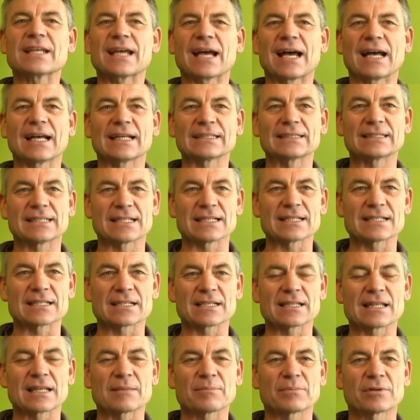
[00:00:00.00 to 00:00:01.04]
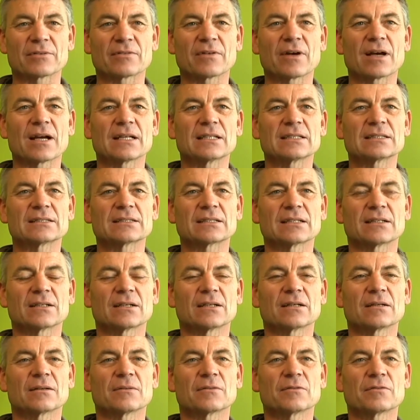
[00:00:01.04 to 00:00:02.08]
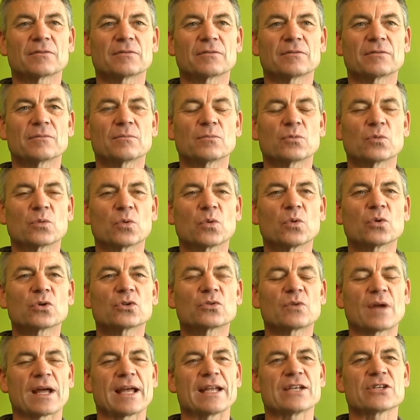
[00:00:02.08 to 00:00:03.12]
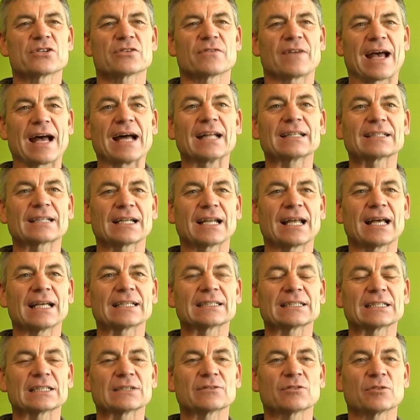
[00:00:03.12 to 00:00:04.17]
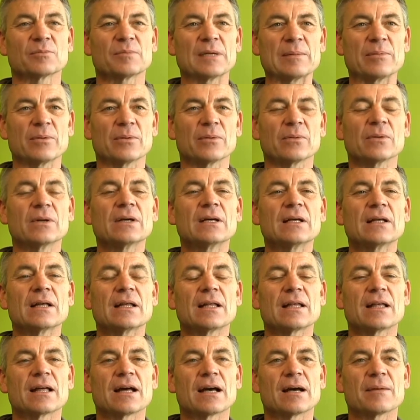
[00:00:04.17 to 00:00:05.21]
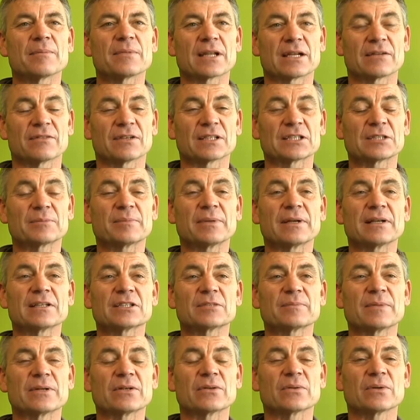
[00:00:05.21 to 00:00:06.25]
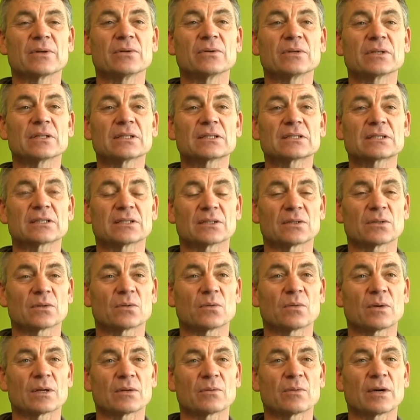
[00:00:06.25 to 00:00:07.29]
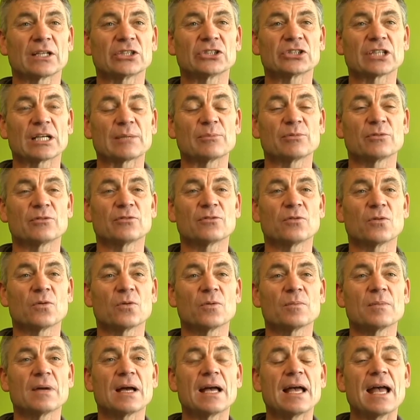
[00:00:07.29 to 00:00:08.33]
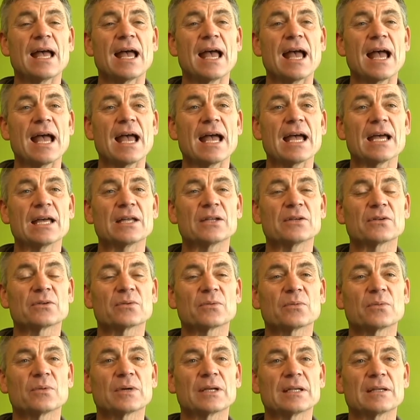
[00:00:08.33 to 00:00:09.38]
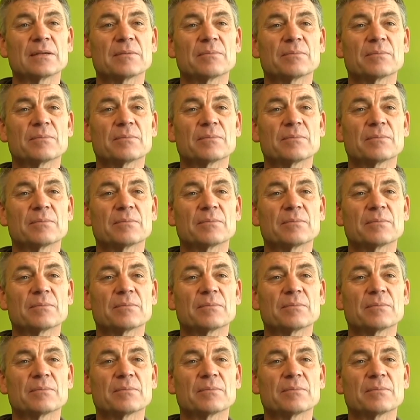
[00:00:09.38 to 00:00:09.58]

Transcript: art centre that provides a broad range of art classes for people that have experienced mental illness in one way, shape or form. And we